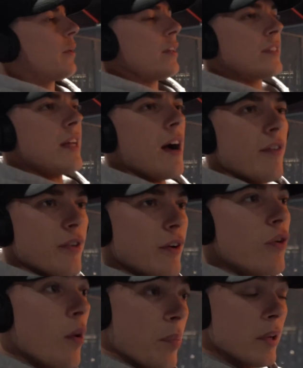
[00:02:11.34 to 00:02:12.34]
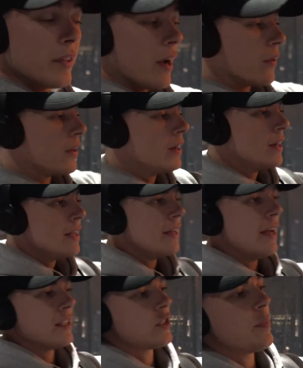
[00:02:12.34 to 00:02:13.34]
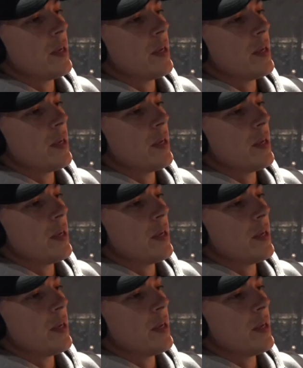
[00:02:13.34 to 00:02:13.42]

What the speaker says: We're going to start off on a rope pull down. Yeah, so